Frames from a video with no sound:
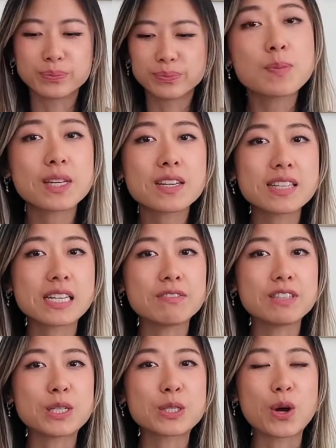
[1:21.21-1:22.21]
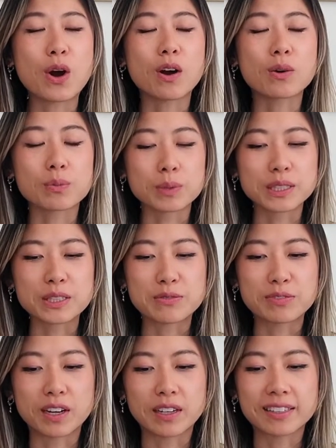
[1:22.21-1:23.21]
That's because NFTs are
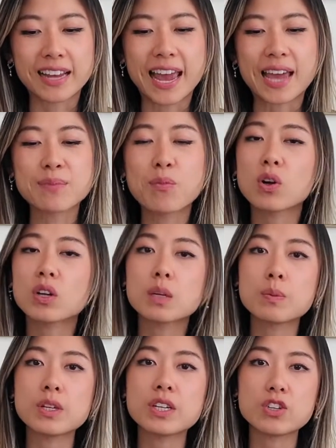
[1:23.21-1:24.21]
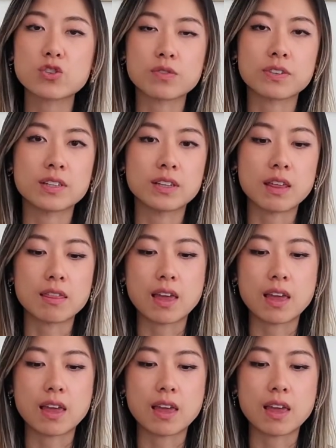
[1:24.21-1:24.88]
really fun and more community driven